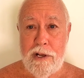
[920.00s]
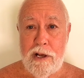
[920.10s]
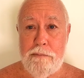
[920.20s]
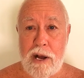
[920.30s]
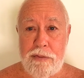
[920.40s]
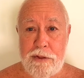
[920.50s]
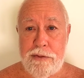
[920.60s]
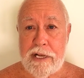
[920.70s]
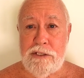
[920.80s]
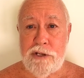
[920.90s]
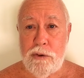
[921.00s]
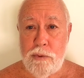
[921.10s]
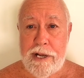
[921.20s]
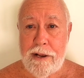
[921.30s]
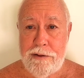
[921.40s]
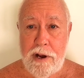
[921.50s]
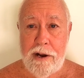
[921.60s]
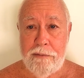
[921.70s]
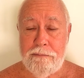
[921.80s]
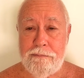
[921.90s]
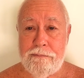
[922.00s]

about the things that we had done